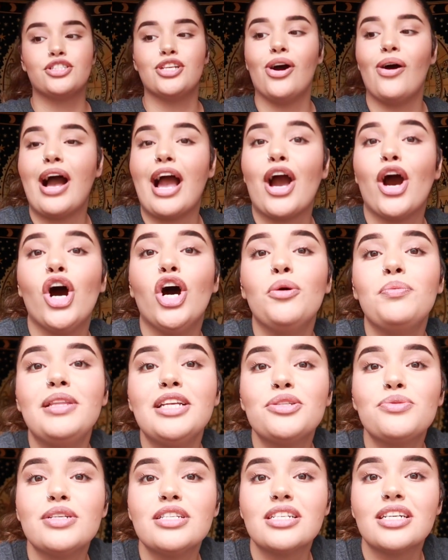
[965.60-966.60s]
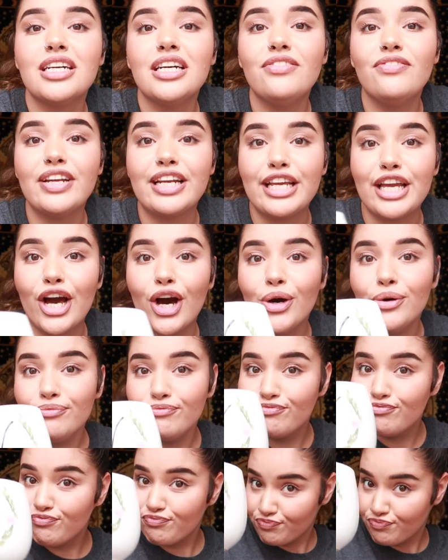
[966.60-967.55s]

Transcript: So I hope this was a good video.